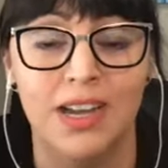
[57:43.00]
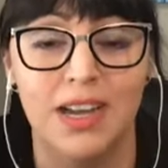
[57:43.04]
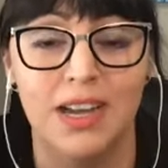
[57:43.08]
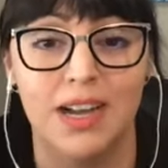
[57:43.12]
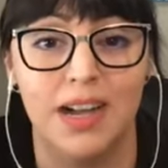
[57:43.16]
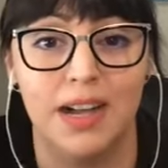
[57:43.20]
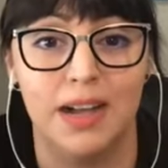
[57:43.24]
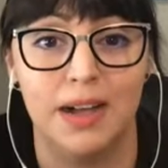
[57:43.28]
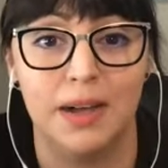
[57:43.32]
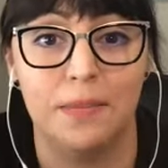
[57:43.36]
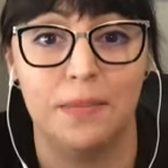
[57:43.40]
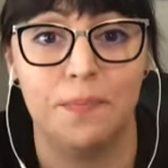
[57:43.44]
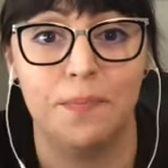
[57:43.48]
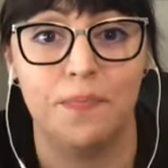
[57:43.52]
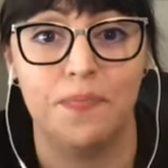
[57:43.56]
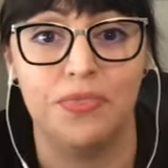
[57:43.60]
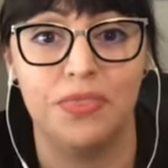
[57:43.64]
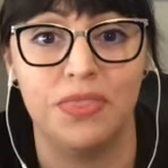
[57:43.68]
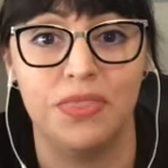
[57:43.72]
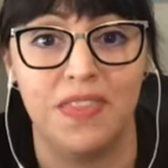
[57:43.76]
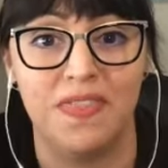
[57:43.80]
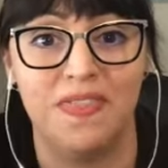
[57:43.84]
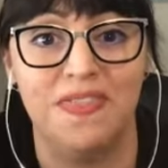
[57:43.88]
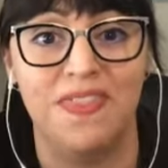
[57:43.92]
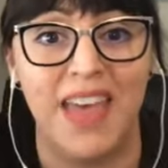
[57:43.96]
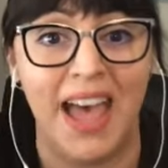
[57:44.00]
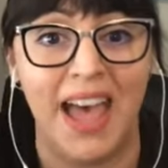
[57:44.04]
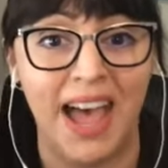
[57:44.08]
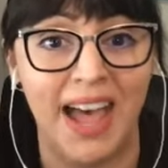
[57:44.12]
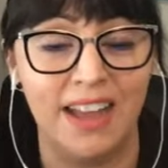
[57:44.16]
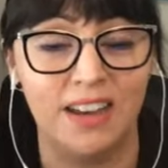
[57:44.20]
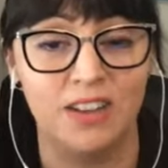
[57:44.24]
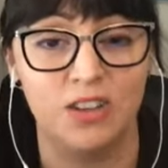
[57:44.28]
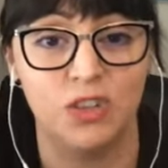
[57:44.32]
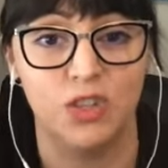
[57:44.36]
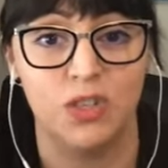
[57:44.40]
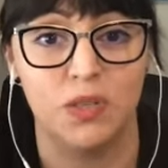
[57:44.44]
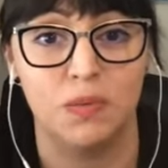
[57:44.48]

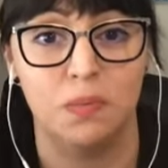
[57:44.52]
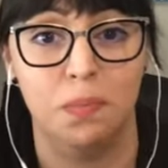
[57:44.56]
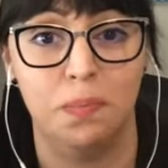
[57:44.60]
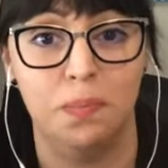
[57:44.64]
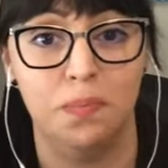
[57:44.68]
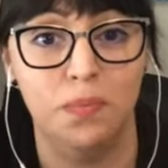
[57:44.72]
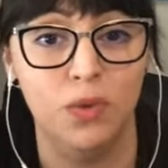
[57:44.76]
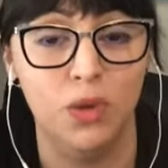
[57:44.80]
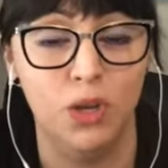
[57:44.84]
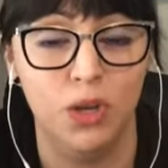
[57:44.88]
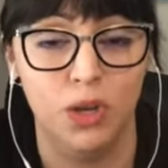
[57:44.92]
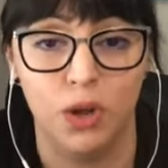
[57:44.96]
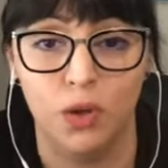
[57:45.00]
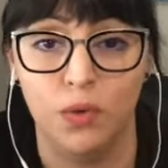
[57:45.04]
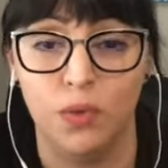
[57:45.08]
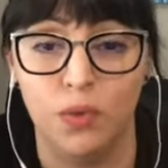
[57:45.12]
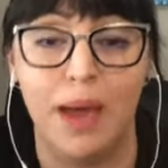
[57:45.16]
that just, you know,